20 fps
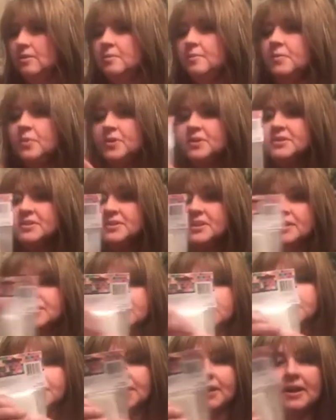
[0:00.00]
More
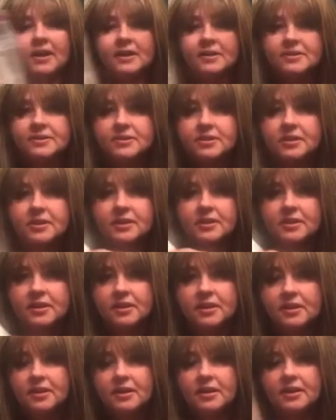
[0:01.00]
cello bags.
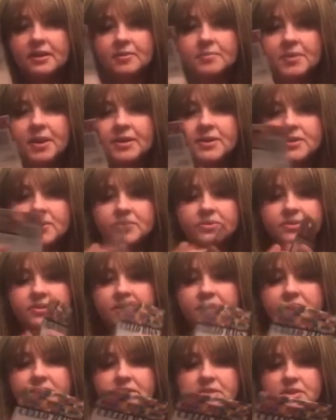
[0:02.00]
I use
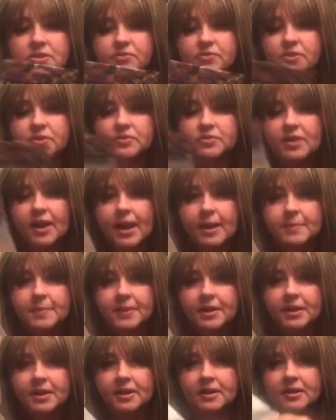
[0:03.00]
these for
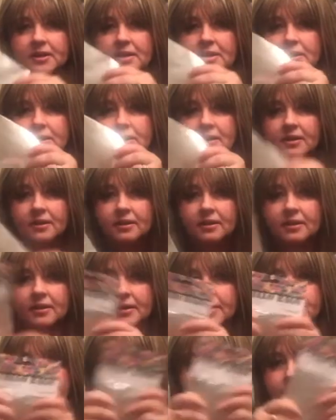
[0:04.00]
wrapping
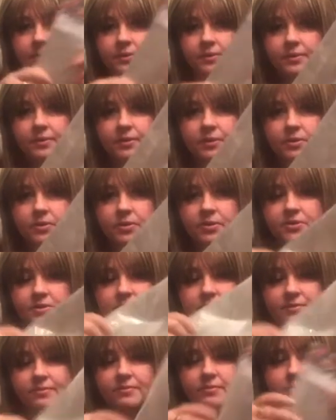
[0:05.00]
or
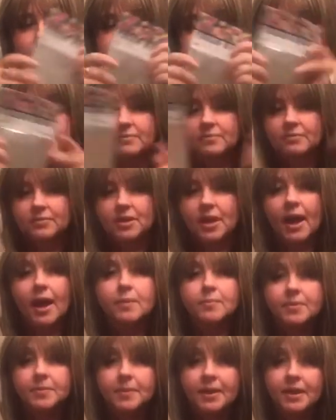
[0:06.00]

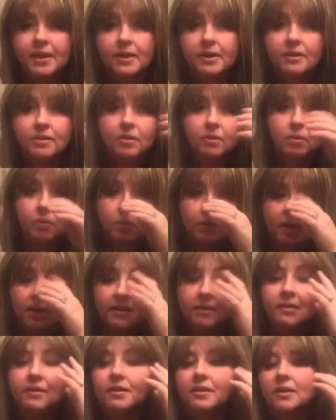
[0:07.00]
Happy Mail
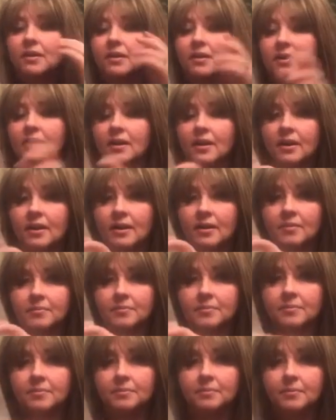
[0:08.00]
or
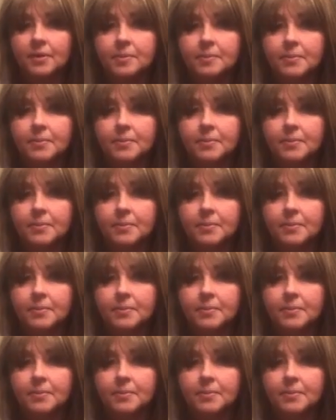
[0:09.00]
my